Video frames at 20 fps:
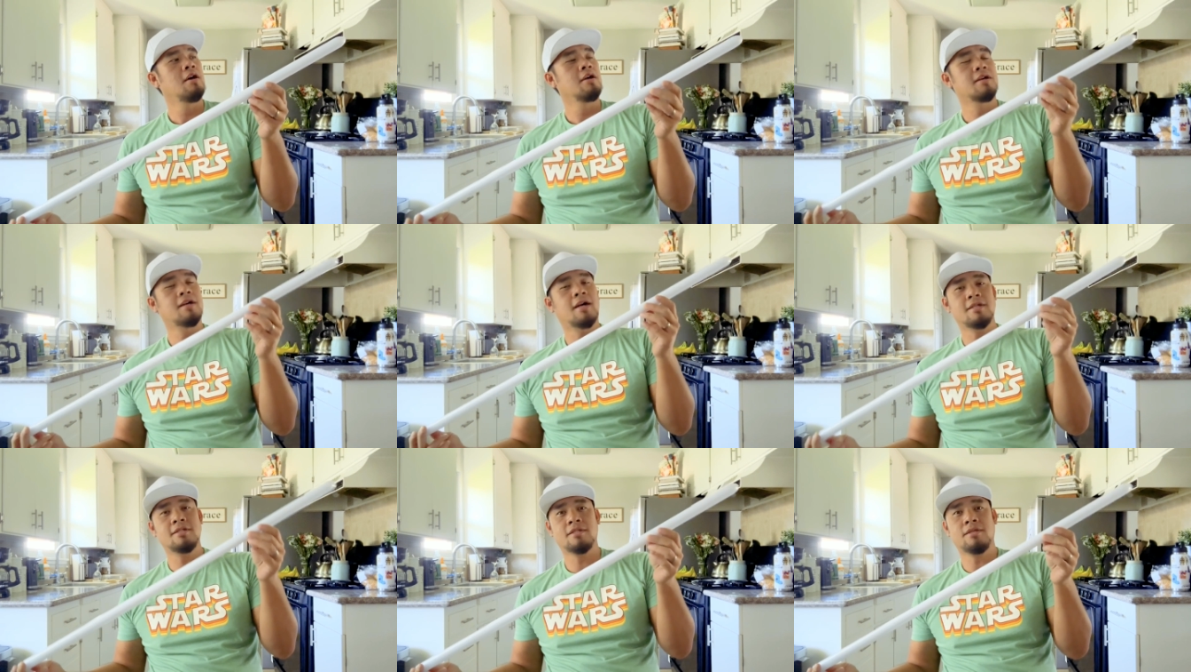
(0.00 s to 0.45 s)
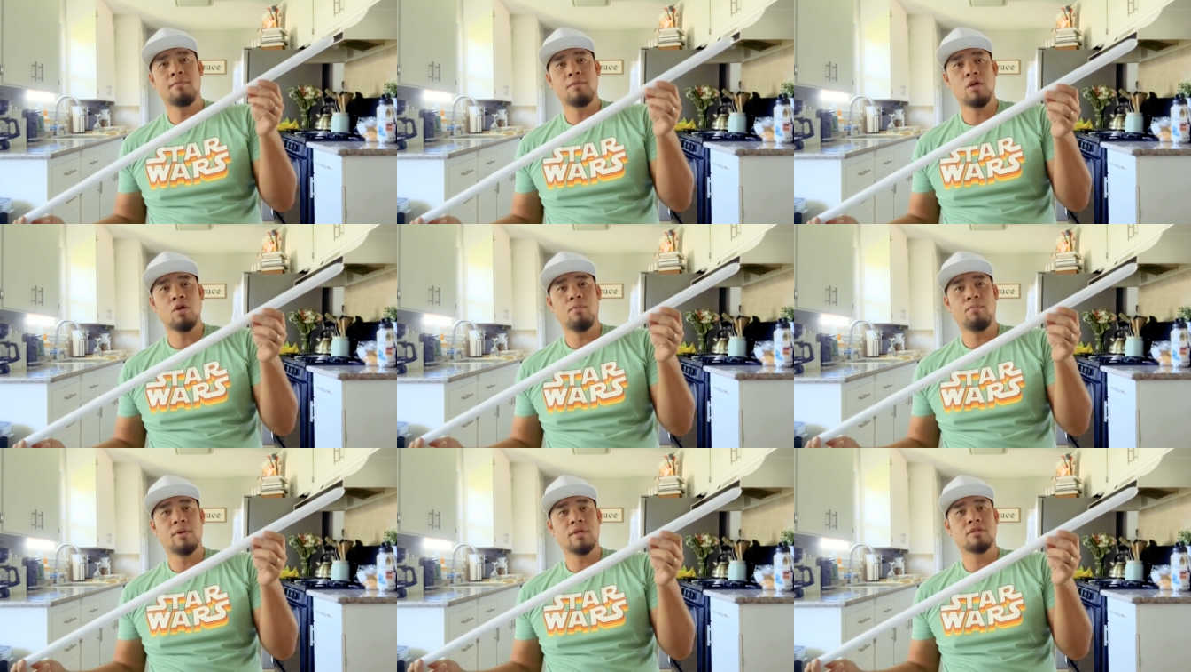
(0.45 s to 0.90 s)
custom
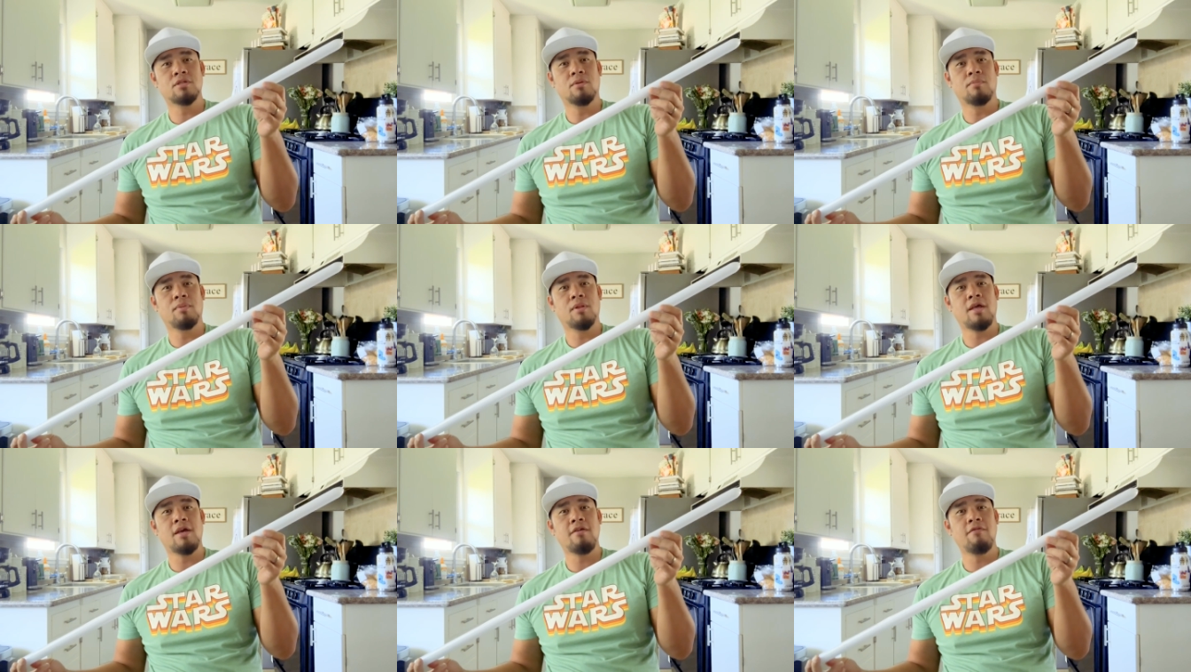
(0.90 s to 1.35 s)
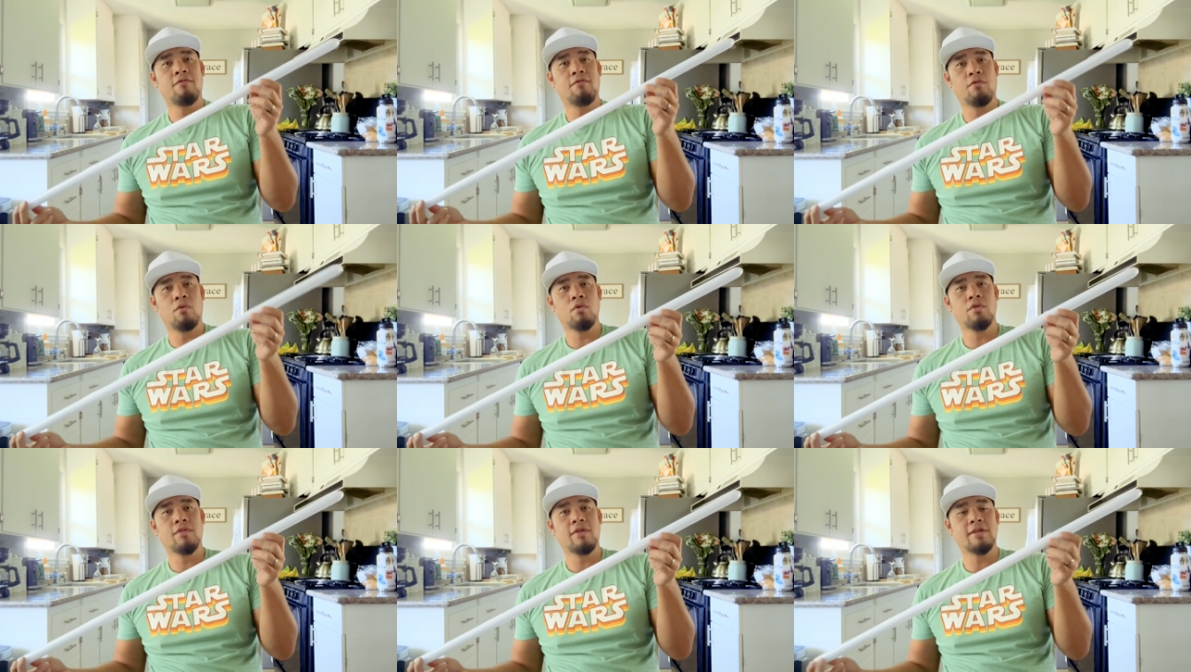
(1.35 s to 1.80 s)
neopixel blade
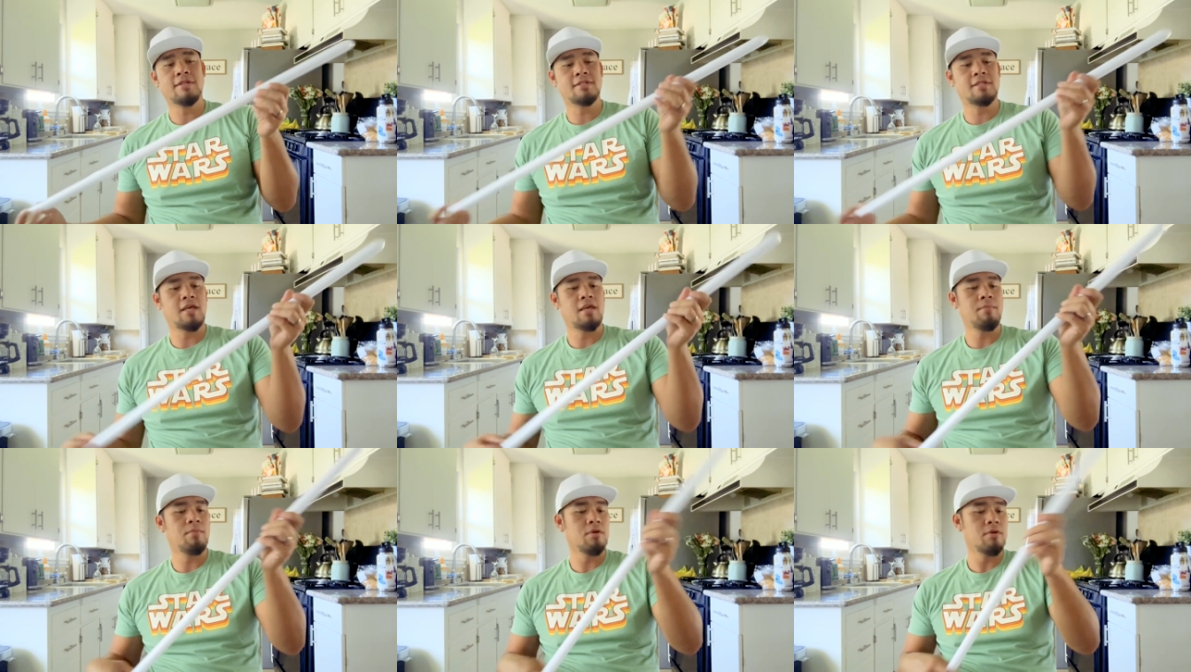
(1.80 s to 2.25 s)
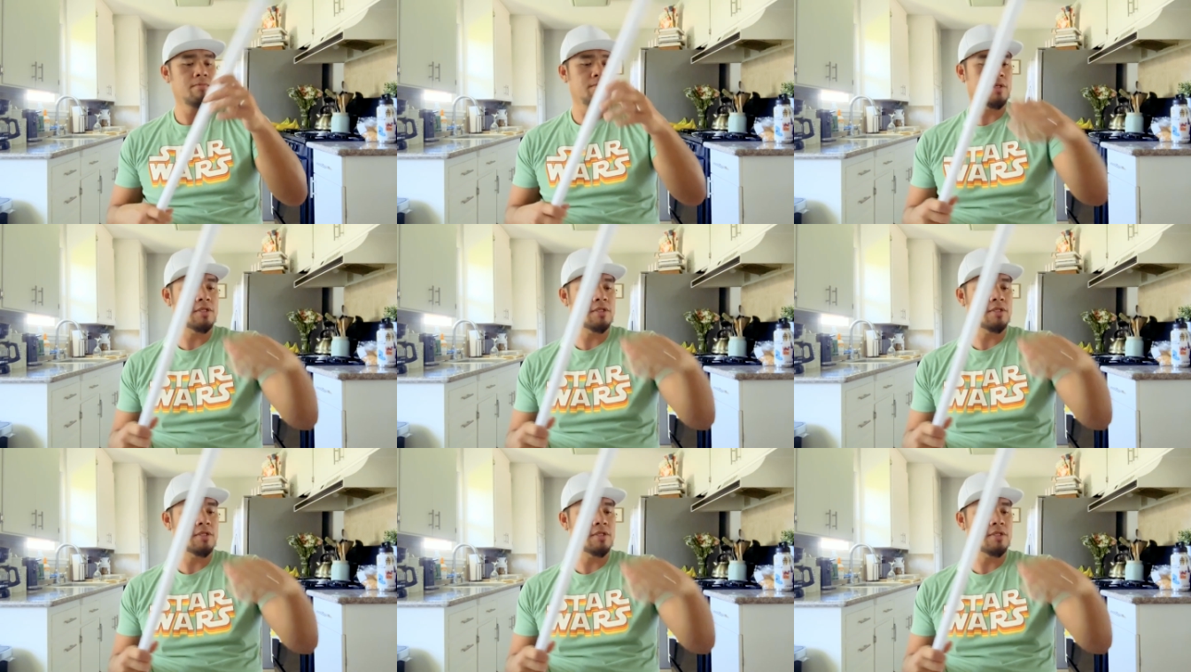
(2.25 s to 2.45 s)
for this saber.